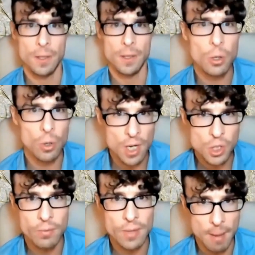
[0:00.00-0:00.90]
this
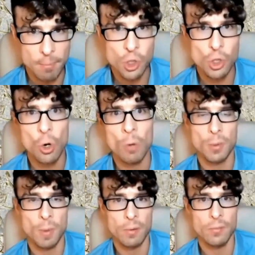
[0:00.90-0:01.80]
regulation of the
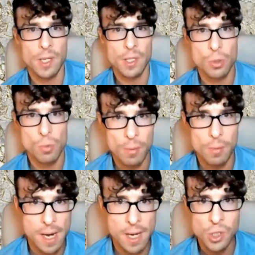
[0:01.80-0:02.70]
epigenome is one of the reasons why
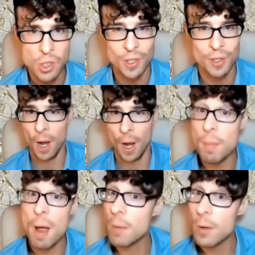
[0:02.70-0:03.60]
we age.
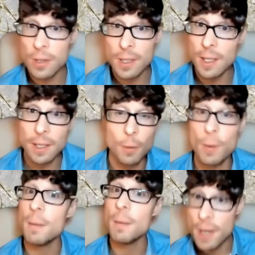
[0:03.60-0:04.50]
Remember the
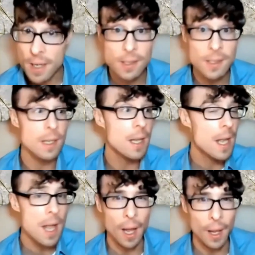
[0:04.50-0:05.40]
queen bees
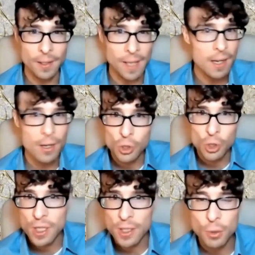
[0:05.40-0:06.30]
and, and
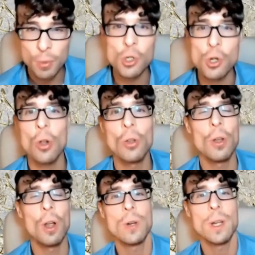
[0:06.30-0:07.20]
cancer genes switched
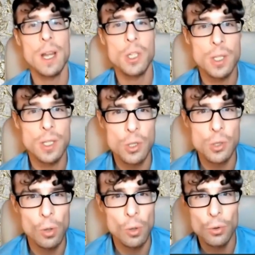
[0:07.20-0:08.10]
on during aging.
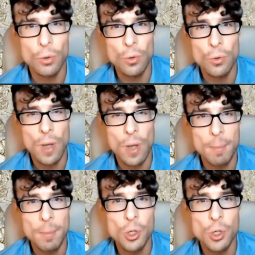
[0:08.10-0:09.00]
That's all due to the
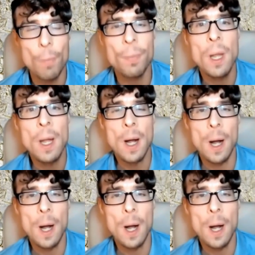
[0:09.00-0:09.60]
epigenome.